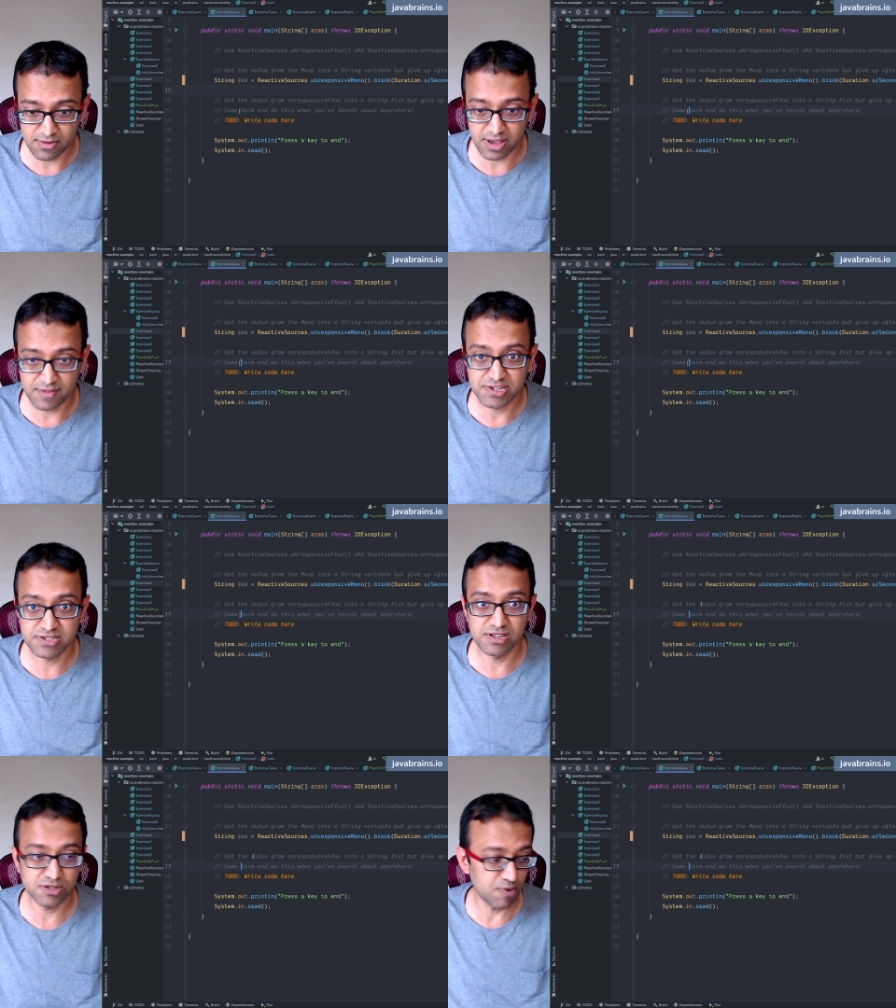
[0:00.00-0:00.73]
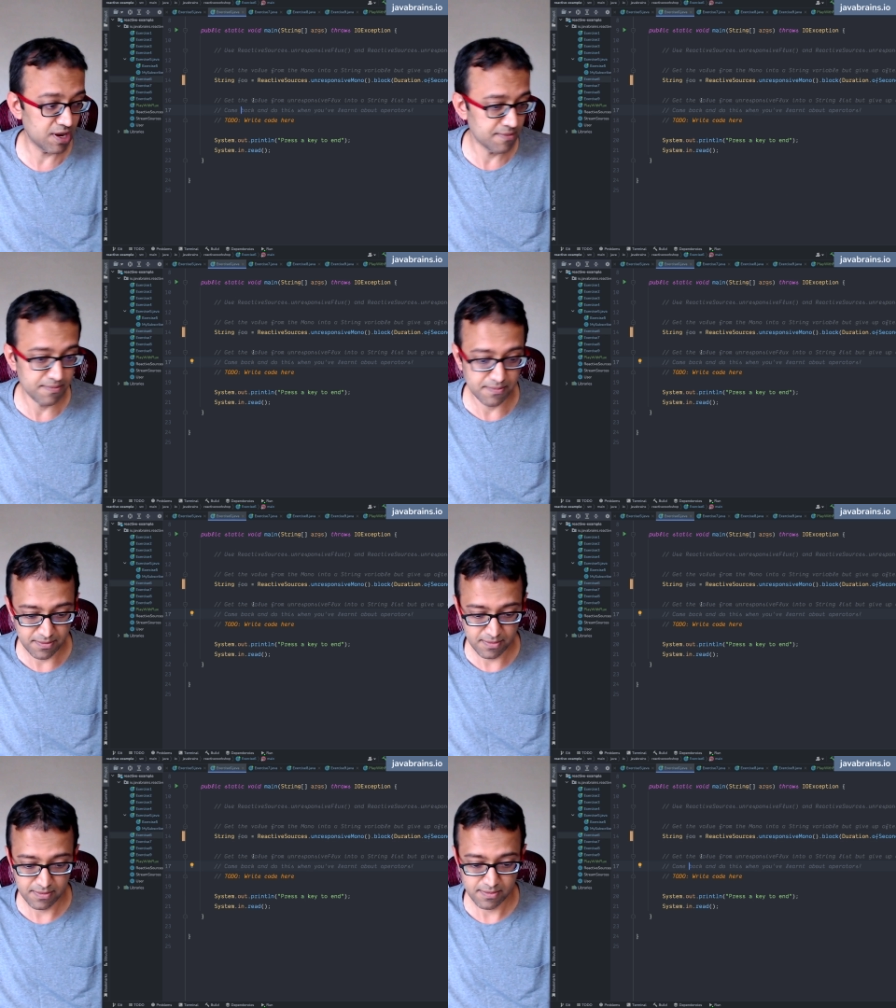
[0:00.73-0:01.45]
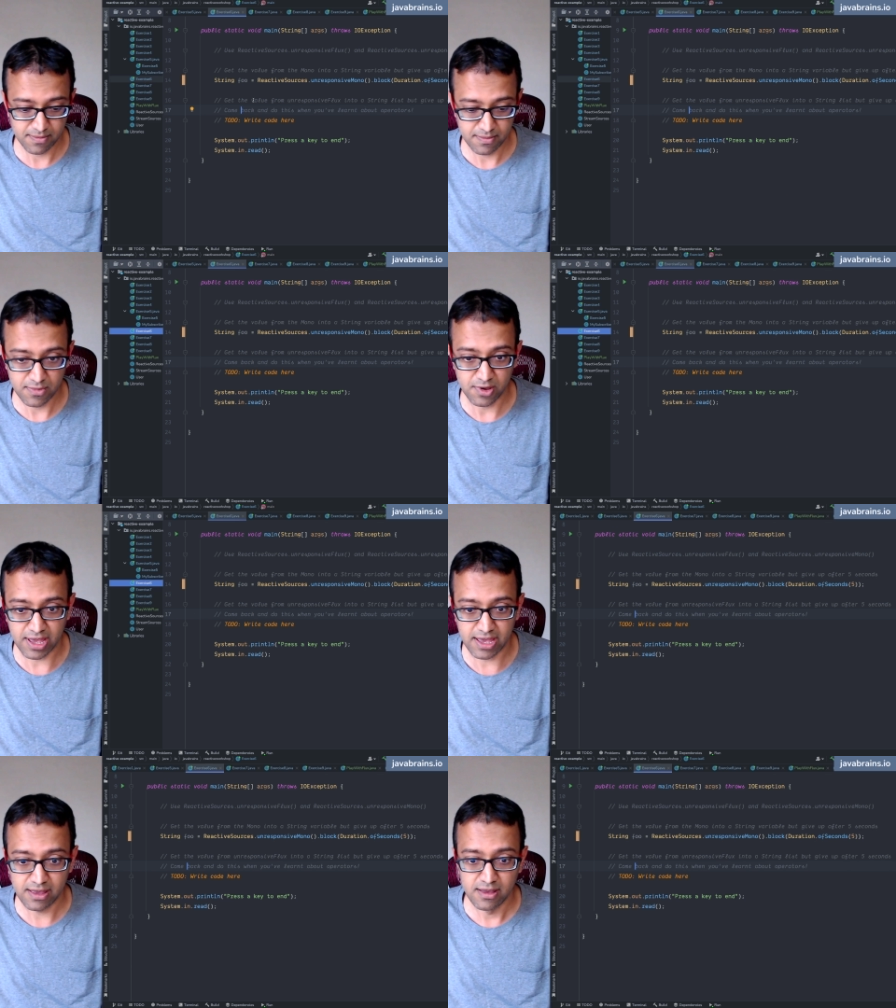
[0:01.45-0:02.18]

Okay, which is this one. Okay.